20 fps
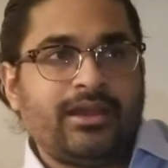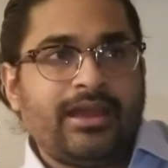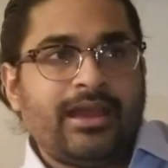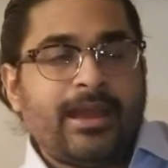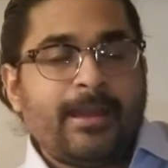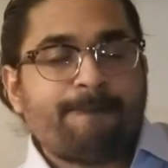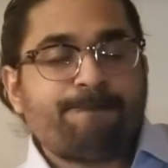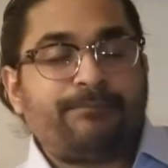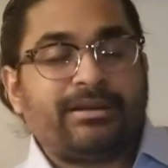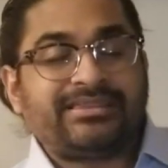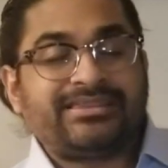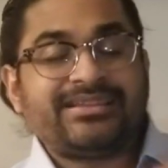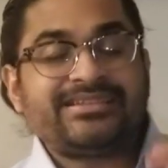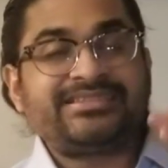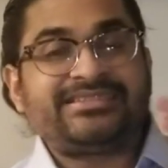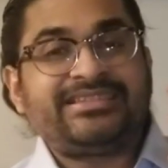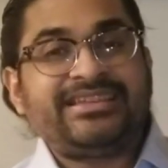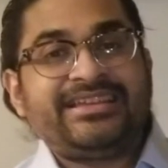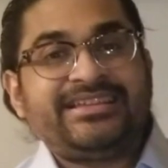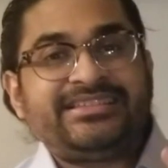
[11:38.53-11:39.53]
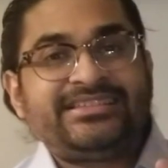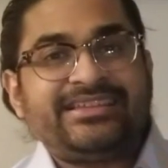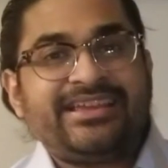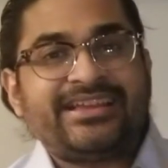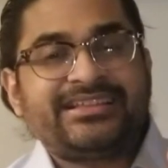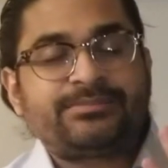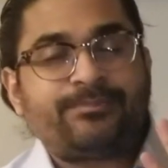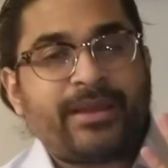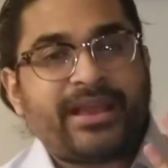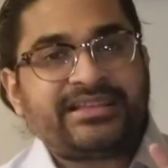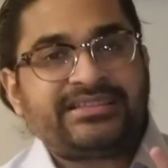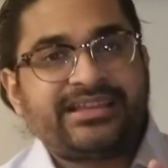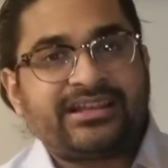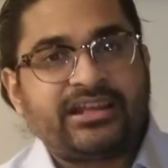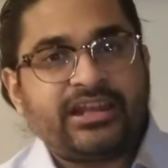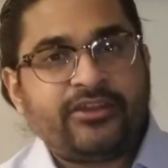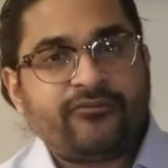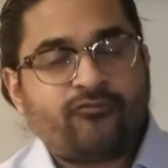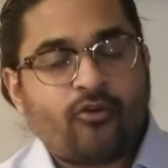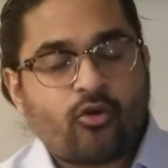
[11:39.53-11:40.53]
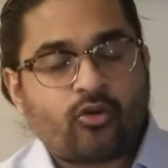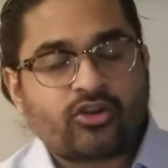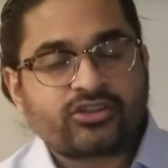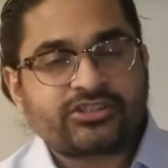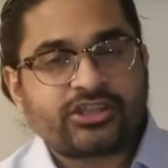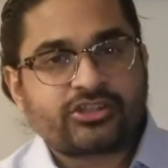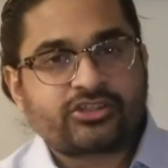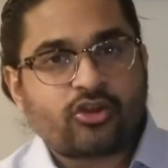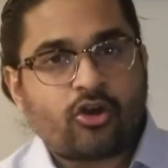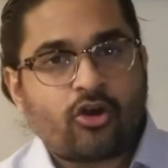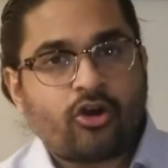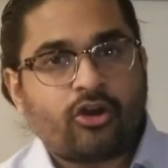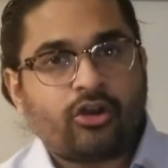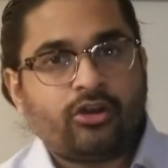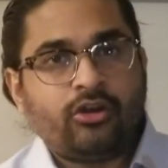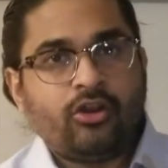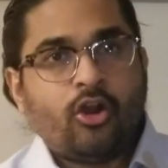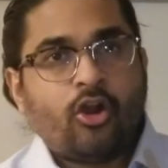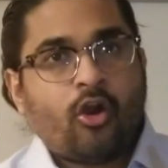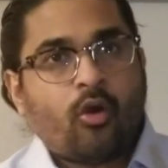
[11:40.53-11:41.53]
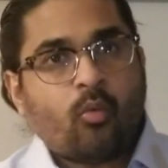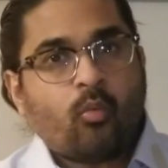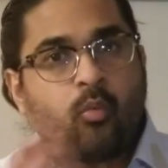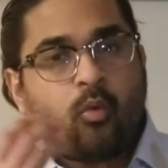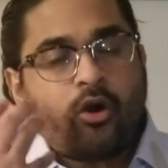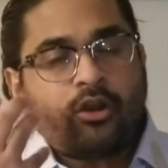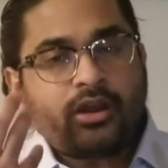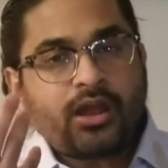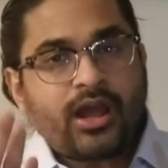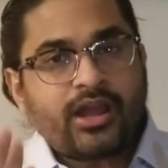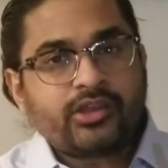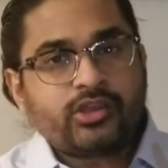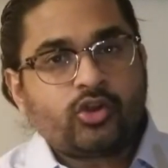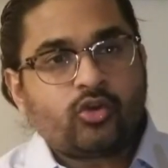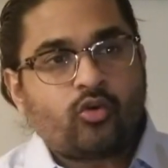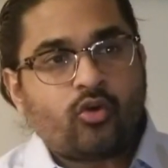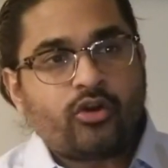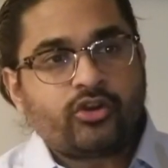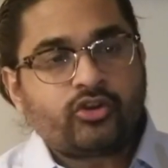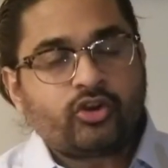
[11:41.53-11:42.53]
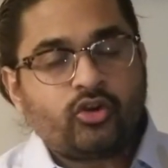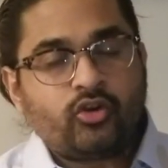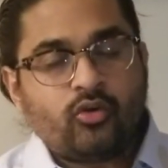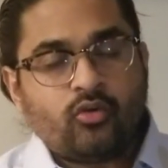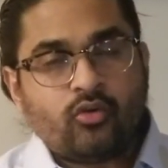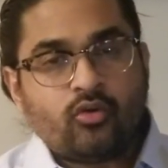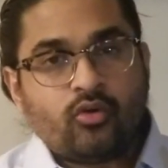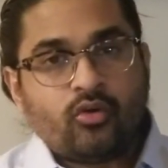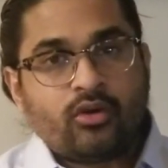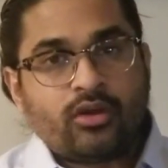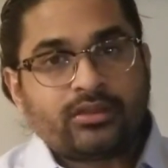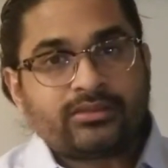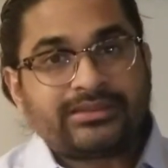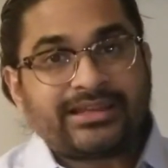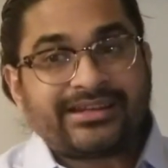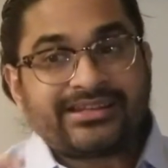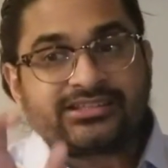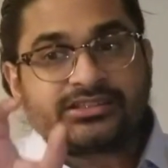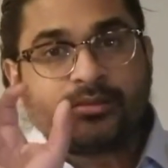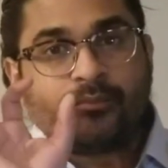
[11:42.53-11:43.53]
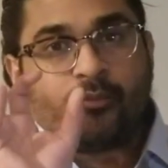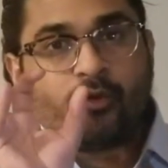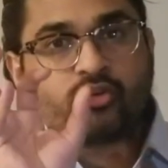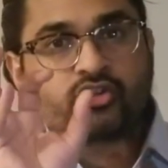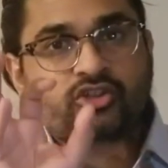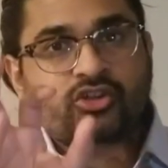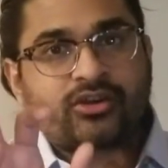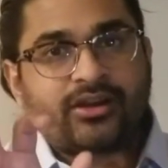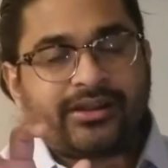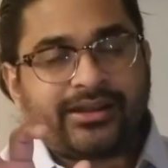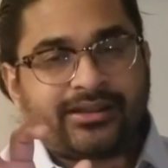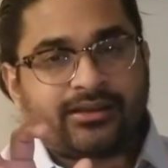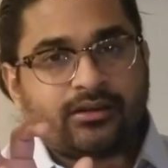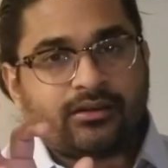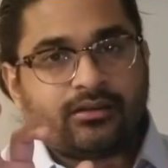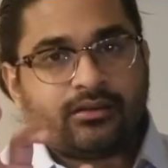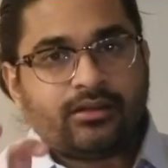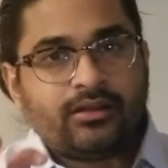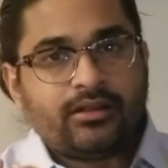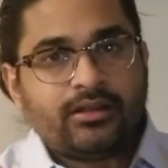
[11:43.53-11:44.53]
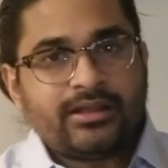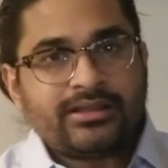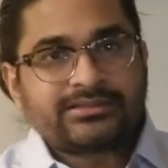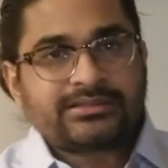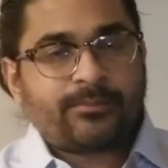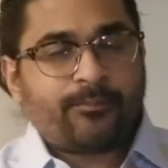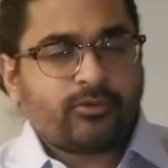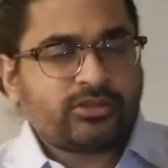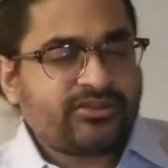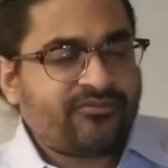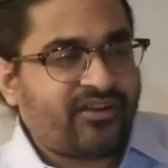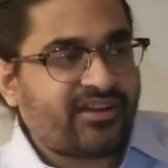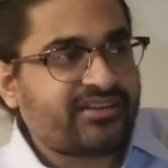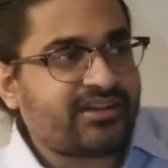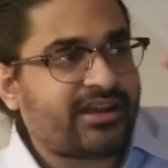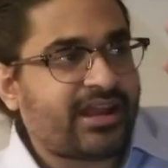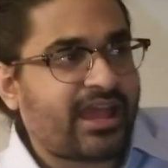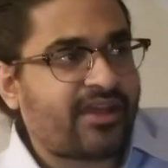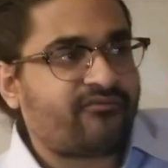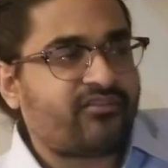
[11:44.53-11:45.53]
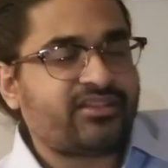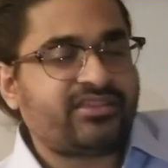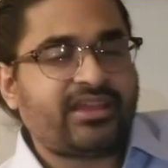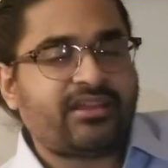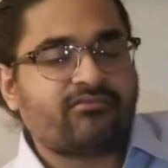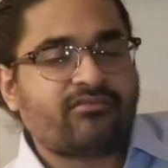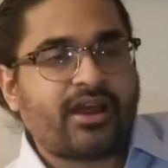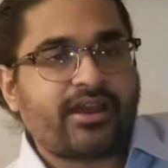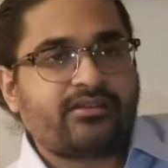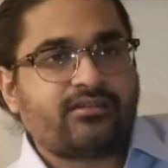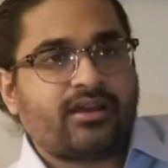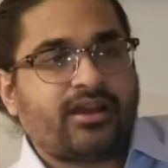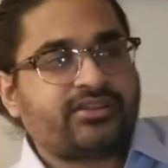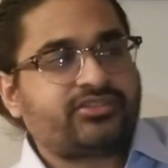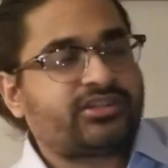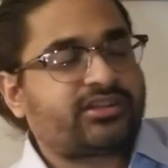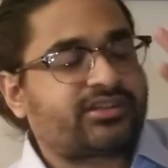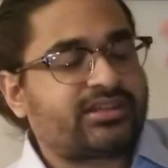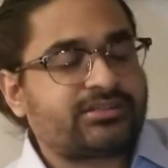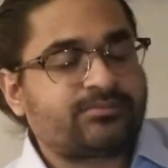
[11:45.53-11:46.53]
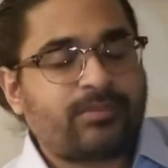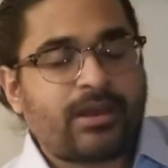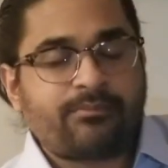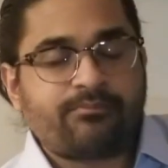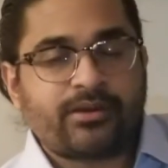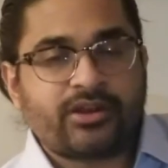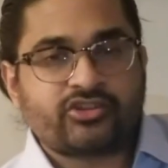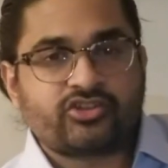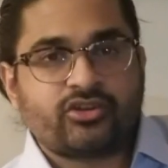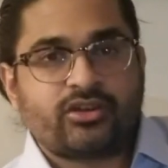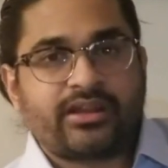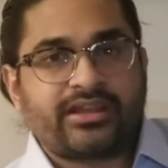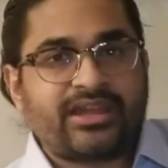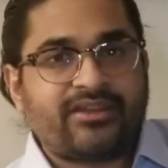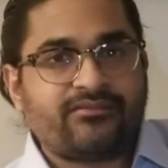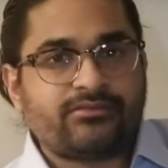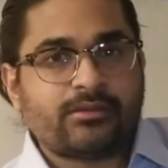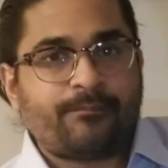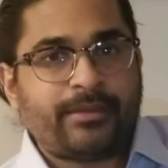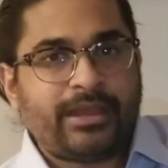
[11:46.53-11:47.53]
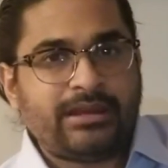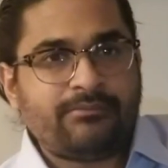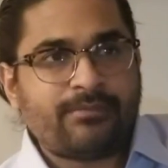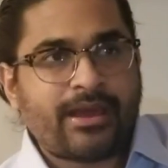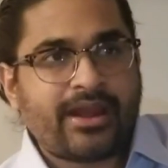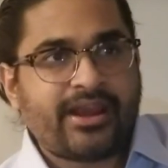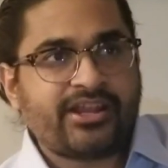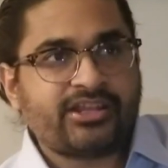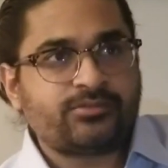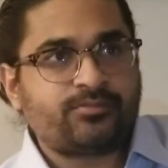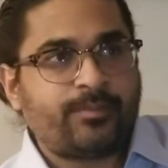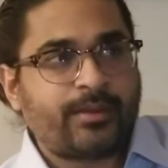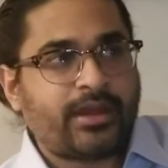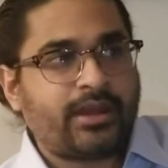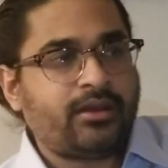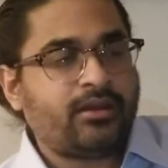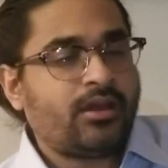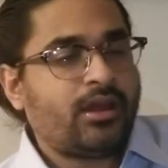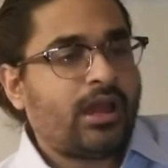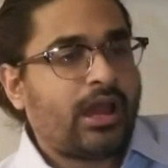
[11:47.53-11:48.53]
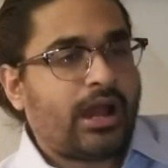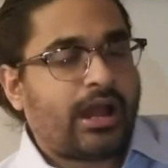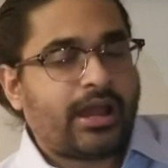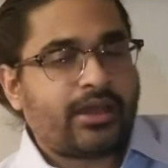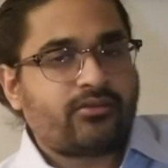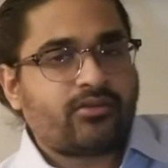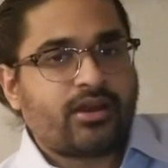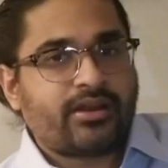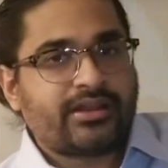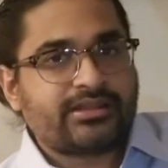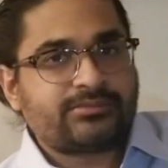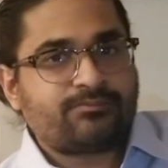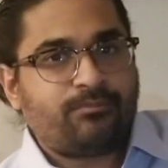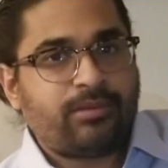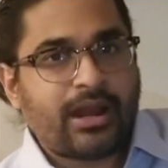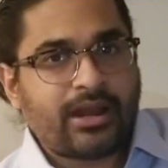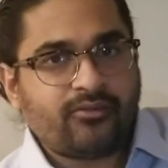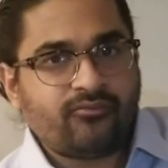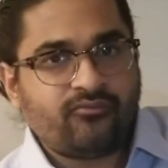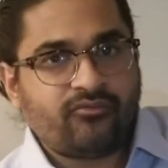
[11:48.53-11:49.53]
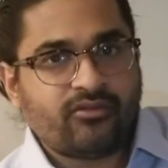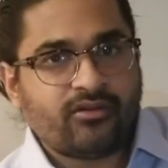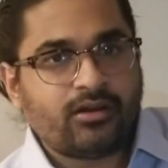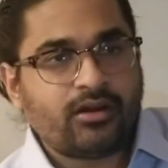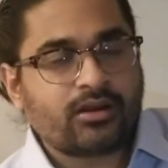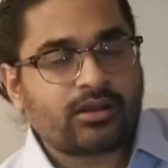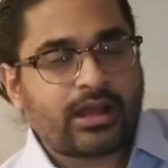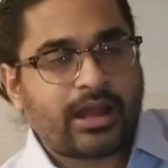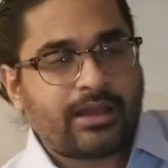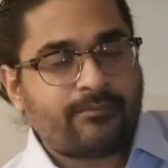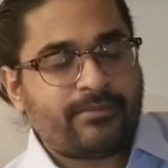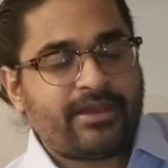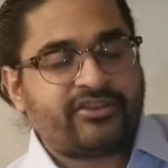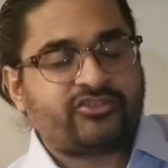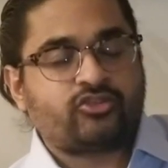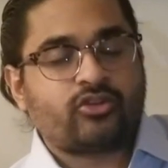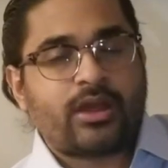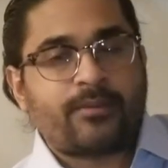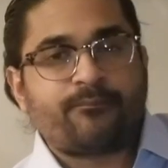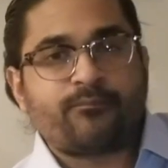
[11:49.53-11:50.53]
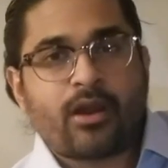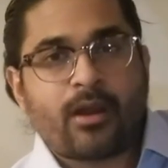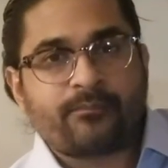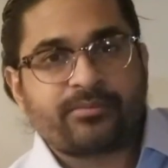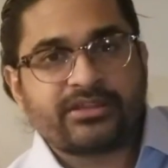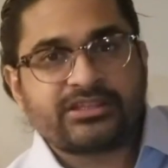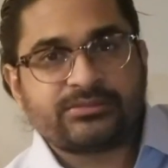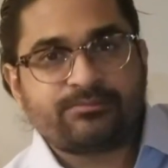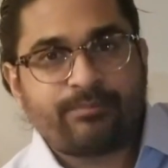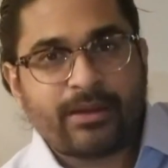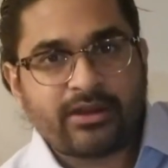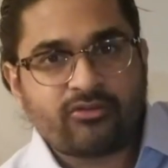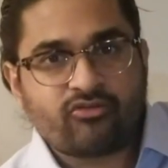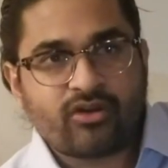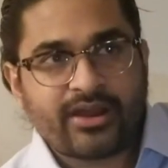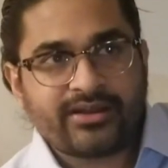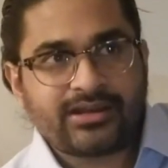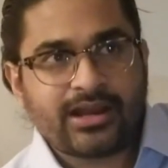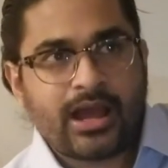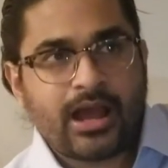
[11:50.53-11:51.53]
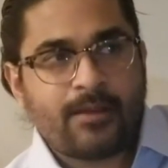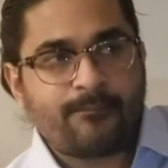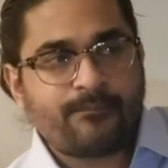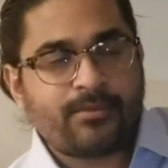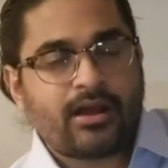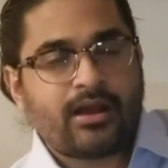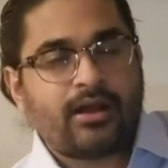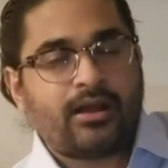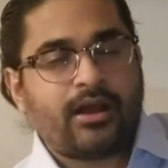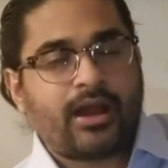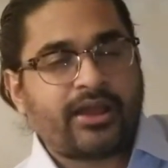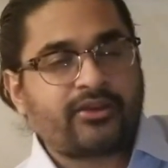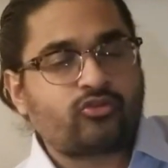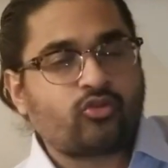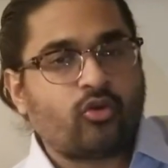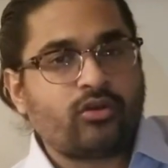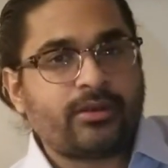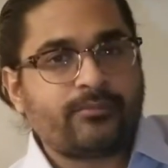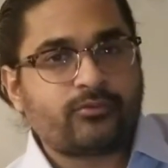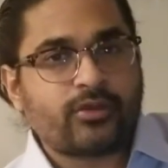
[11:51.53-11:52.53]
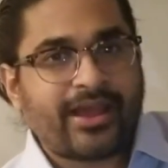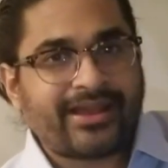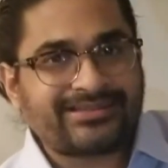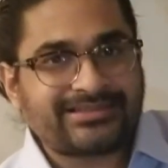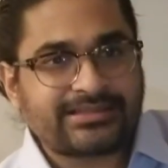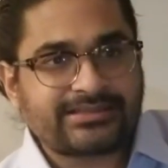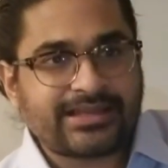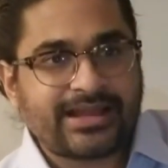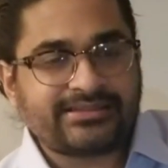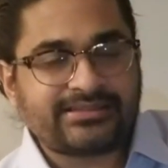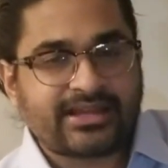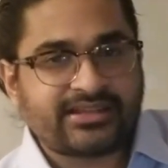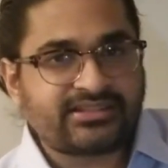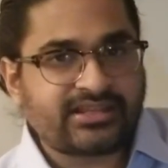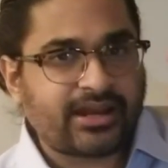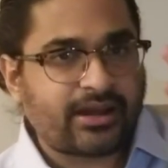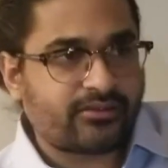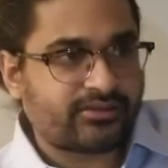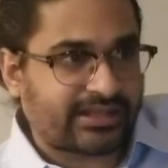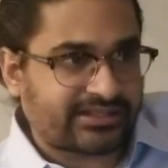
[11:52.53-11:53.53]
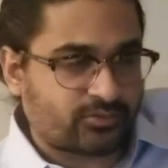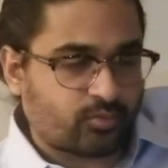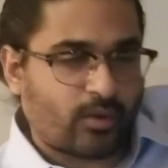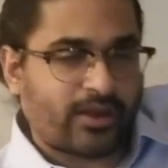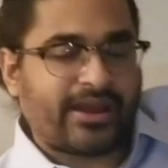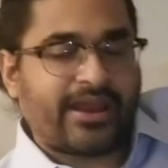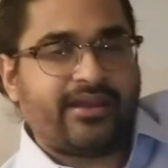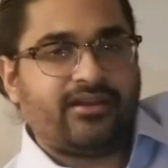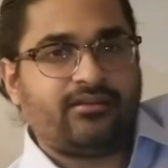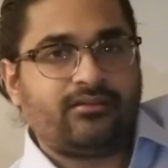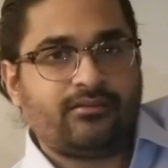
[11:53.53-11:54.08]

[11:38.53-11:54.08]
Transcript: But the CCS basically focuses on what are you going to do that is the most critical. Suppose if I did everything right, I checked his blood pressure, I gave him the pain management, I done his blood work, I made sure I propped his bed right up, I told him to exercise, I said that's one end.